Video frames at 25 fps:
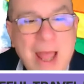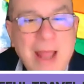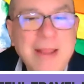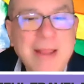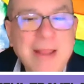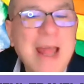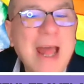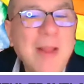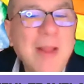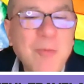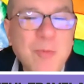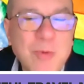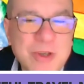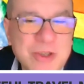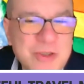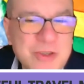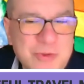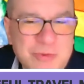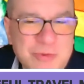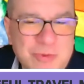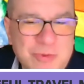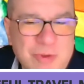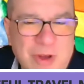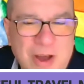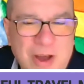That
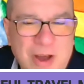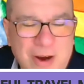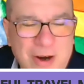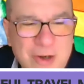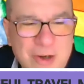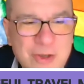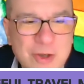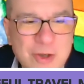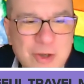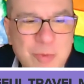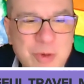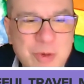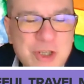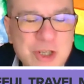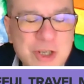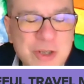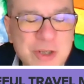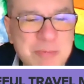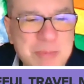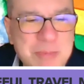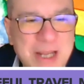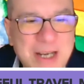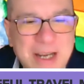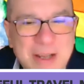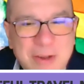was hard. So we just
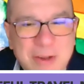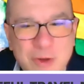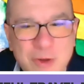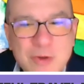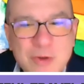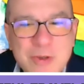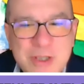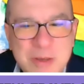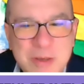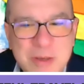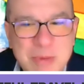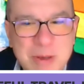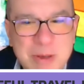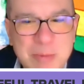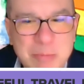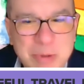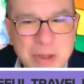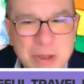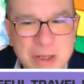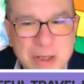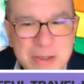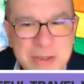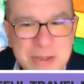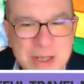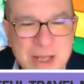made it UCB
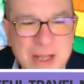Plus,